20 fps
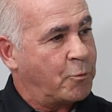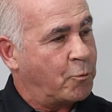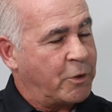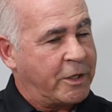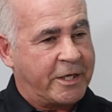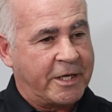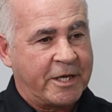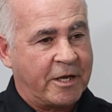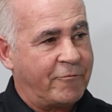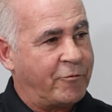
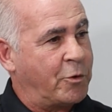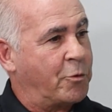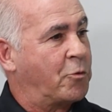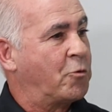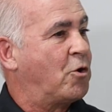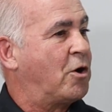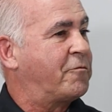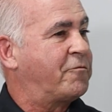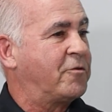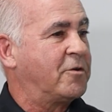we can give you
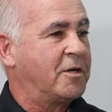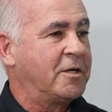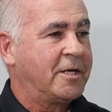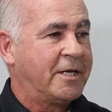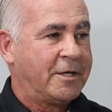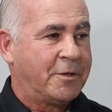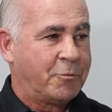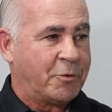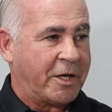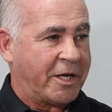an offer,
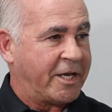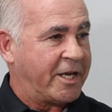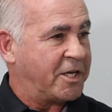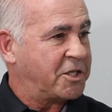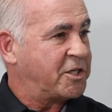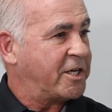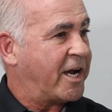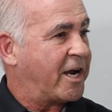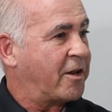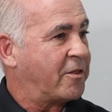we can
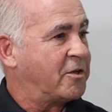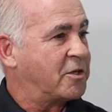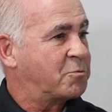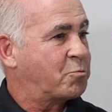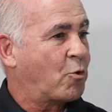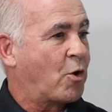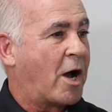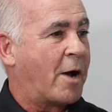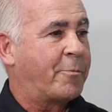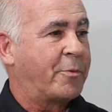get you out of this
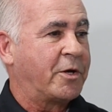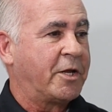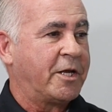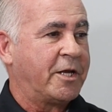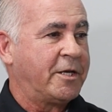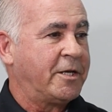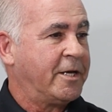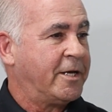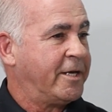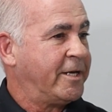
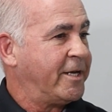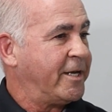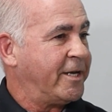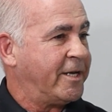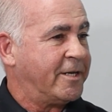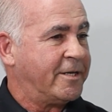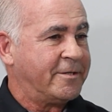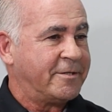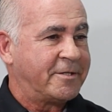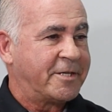property
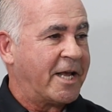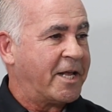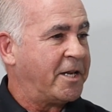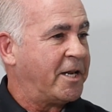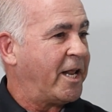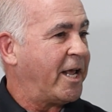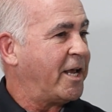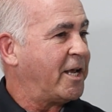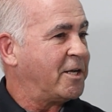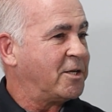in
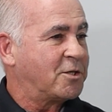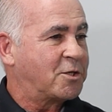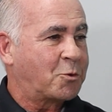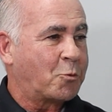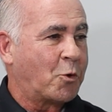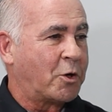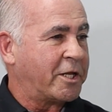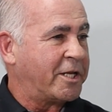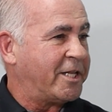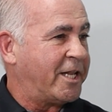10 days,
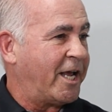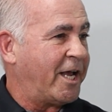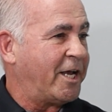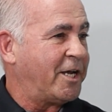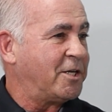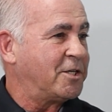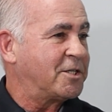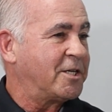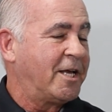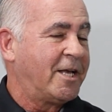20
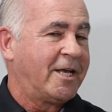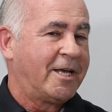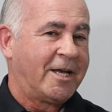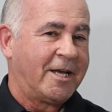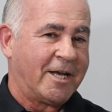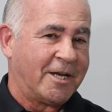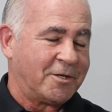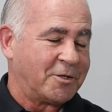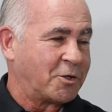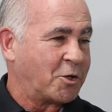days,
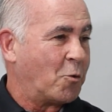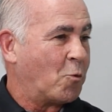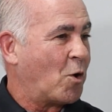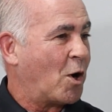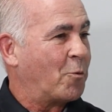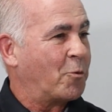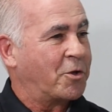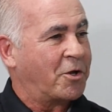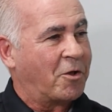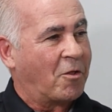and go
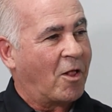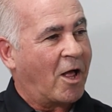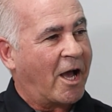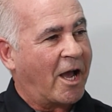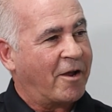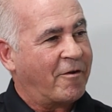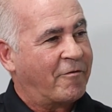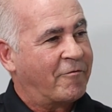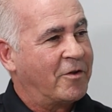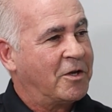on with your
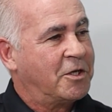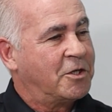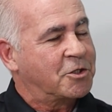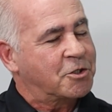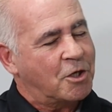life.